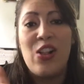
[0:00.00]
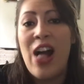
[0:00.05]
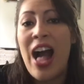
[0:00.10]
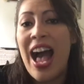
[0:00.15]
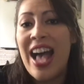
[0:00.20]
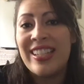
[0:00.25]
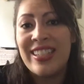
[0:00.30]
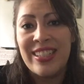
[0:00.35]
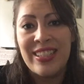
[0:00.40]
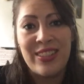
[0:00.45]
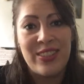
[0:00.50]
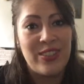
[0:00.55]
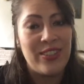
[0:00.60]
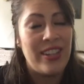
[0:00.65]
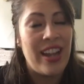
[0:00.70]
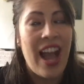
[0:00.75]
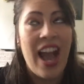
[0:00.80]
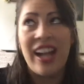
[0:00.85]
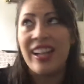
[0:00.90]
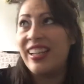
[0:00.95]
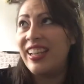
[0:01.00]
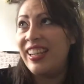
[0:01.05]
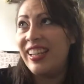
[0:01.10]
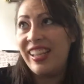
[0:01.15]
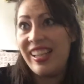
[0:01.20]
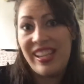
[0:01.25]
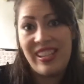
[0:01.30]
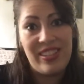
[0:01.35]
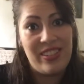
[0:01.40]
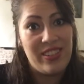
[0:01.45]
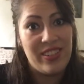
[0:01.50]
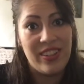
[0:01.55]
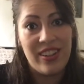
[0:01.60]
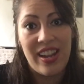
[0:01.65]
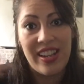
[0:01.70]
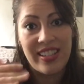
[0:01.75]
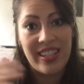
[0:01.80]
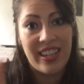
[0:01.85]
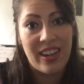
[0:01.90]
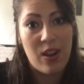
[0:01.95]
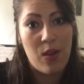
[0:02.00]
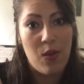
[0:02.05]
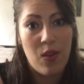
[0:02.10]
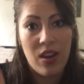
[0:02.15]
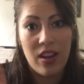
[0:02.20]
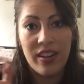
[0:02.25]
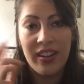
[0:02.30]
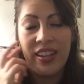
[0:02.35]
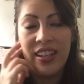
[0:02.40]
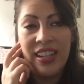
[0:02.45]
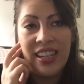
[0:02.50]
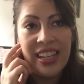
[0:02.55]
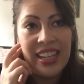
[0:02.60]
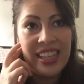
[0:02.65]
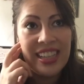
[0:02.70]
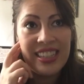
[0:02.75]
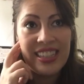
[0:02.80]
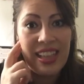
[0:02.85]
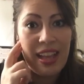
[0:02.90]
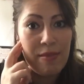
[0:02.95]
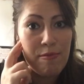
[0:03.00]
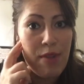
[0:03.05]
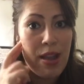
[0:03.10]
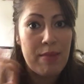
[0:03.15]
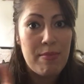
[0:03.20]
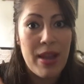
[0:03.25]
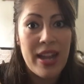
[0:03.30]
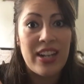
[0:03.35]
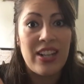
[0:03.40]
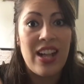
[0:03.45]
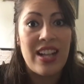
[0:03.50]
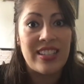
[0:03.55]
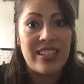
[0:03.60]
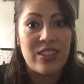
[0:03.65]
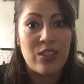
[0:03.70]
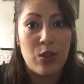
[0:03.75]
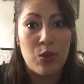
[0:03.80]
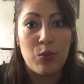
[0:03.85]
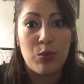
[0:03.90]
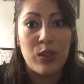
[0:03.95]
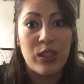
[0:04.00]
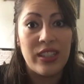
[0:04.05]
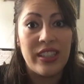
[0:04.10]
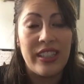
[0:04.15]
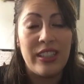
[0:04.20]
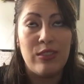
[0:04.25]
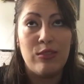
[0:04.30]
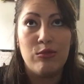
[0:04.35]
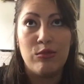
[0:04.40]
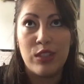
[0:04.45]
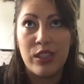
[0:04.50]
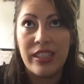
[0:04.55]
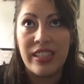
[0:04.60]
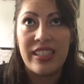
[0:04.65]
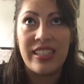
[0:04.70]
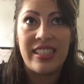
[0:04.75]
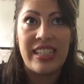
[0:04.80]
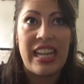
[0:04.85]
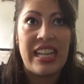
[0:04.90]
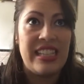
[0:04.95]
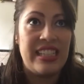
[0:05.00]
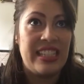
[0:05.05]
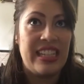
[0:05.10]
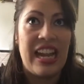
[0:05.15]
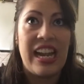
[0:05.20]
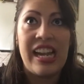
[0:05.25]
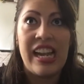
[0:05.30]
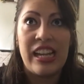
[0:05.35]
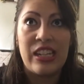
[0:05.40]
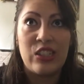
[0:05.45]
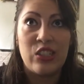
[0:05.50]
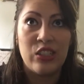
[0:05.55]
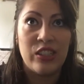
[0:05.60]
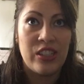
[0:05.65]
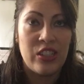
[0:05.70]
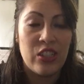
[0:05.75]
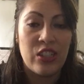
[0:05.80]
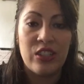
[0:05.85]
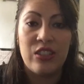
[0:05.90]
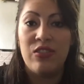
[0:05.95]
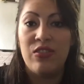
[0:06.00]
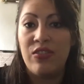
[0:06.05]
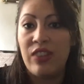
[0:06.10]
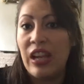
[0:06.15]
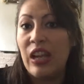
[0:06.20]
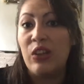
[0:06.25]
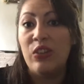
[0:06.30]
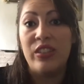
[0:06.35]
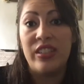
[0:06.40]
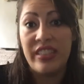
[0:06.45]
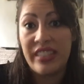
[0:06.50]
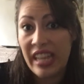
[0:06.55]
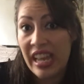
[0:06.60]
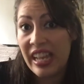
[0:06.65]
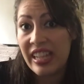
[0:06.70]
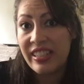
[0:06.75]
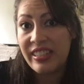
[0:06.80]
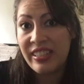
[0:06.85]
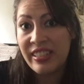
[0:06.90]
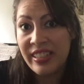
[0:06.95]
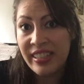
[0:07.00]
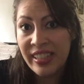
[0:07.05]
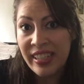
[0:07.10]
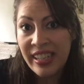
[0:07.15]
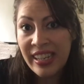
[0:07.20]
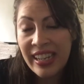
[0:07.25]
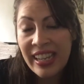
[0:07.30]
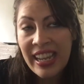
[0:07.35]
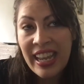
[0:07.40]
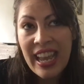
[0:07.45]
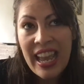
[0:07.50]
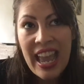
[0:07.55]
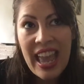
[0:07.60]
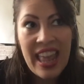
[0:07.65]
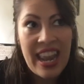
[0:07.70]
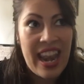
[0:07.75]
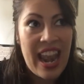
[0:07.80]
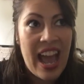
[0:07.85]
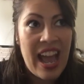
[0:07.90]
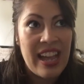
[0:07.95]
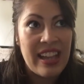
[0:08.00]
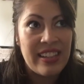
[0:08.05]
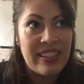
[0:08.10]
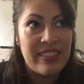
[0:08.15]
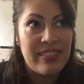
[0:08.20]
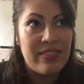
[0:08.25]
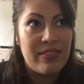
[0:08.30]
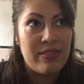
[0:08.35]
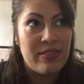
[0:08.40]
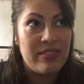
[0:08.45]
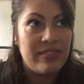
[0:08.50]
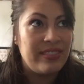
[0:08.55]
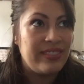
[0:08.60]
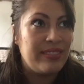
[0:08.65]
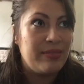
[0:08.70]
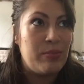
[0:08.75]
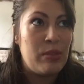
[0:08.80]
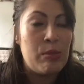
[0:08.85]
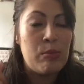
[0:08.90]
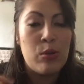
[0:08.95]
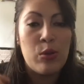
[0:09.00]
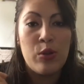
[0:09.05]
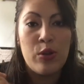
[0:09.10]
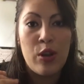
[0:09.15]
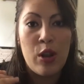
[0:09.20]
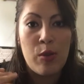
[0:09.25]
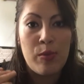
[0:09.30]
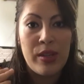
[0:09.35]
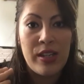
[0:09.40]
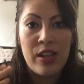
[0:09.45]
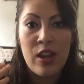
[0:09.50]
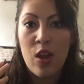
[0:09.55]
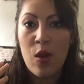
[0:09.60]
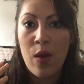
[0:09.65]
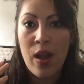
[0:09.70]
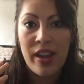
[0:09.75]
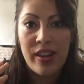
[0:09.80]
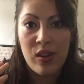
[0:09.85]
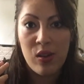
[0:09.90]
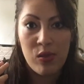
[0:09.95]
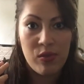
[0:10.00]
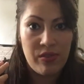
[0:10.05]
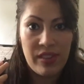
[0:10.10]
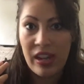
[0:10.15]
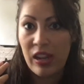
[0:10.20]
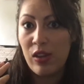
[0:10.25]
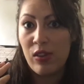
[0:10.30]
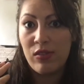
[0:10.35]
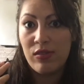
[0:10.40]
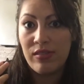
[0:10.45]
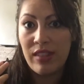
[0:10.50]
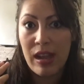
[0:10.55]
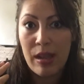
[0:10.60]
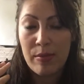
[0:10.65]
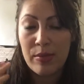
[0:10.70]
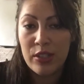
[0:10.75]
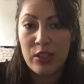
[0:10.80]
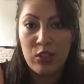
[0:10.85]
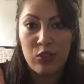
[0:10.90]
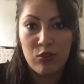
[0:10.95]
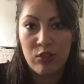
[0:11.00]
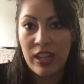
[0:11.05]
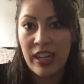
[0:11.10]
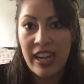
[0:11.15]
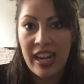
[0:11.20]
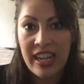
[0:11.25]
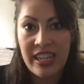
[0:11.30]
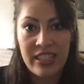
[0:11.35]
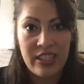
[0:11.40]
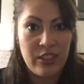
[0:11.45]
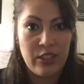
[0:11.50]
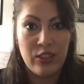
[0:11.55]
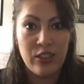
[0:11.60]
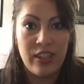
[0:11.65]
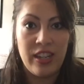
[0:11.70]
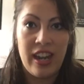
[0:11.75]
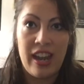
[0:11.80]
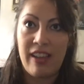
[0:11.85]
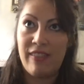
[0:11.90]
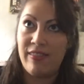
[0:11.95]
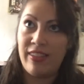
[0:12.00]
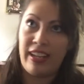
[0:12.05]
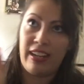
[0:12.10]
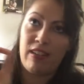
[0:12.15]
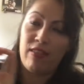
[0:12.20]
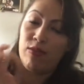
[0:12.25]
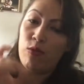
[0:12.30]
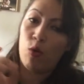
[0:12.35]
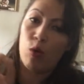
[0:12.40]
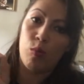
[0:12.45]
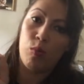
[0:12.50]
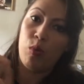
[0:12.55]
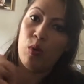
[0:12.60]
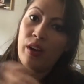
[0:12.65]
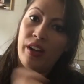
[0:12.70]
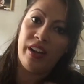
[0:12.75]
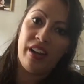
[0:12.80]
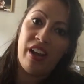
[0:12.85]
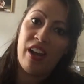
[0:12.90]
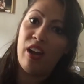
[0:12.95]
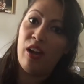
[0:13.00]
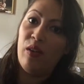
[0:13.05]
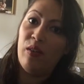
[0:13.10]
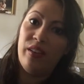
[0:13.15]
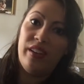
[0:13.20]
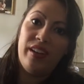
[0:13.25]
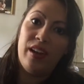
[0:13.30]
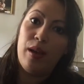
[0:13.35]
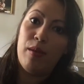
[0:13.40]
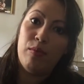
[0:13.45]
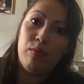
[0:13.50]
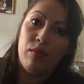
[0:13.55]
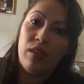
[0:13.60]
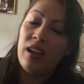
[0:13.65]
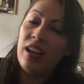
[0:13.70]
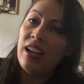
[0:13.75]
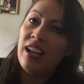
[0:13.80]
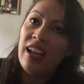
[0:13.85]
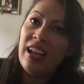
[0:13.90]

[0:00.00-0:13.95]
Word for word: classes are not getting easier as I go on. my, my classes are really, really intense, and I actually just failed a test. And I, people who know me know I don't fail. I'm a straight A student. I have like a 4.0 and I'm,